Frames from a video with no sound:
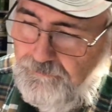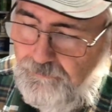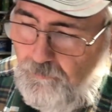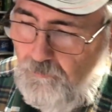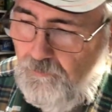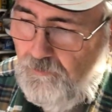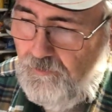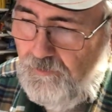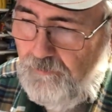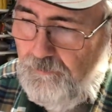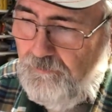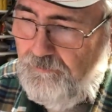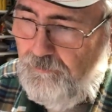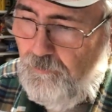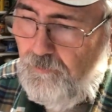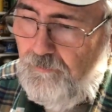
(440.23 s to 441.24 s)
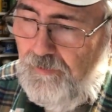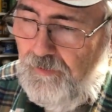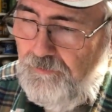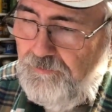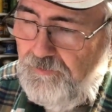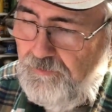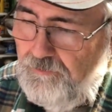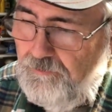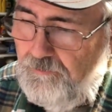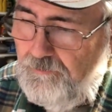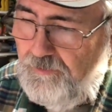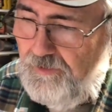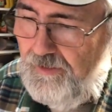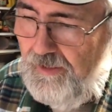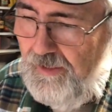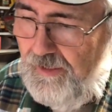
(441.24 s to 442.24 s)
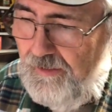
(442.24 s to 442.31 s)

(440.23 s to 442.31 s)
I put 4 rounds into them today,